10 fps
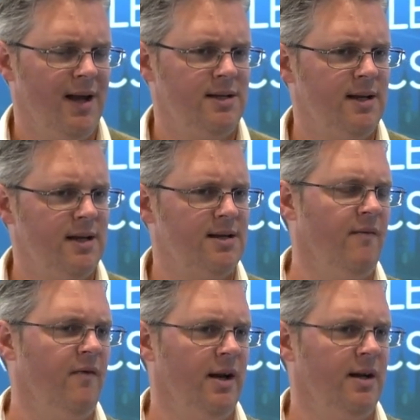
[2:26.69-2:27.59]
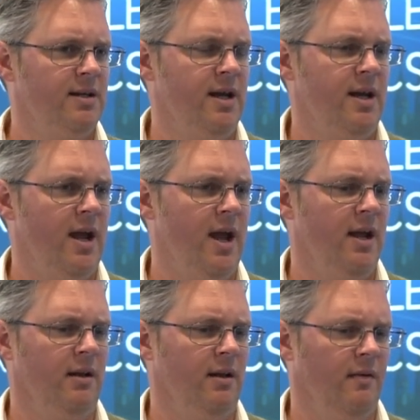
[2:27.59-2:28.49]
Isn't there some validity
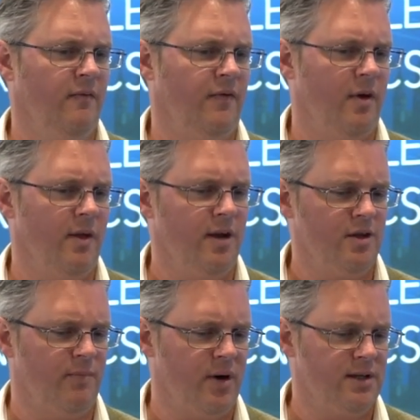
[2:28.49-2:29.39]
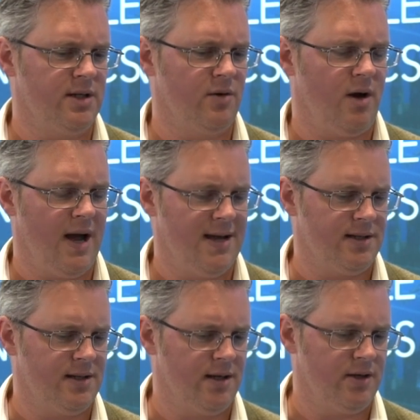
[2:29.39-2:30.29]
in for those operators who are
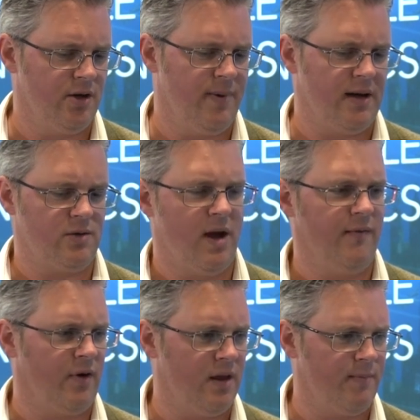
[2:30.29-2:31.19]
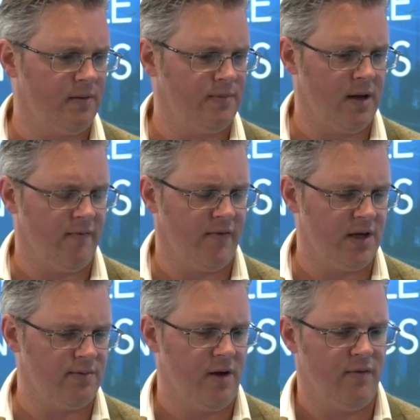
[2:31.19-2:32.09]
hesitant, who are perhaps waiting for other people to make the
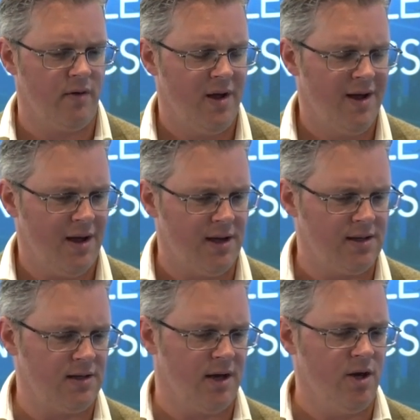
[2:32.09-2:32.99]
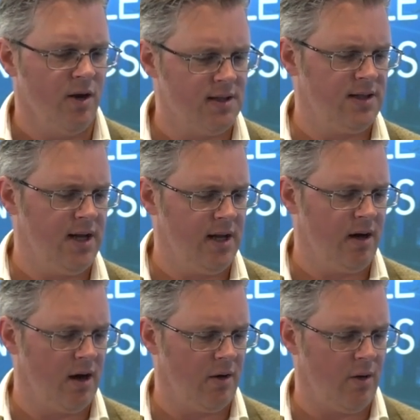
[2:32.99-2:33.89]
first move, who are, are not seeing
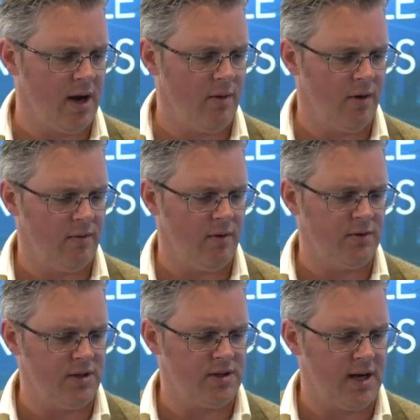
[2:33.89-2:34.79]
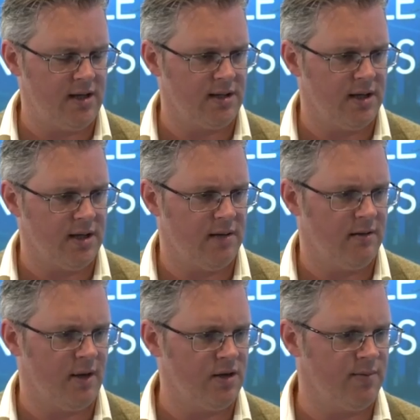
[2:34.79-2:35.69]
the ROI? What, what would you say
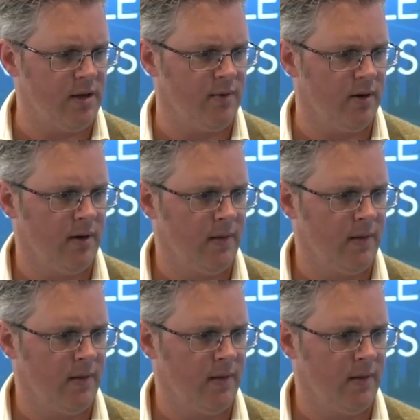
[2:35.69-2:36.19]
to those people?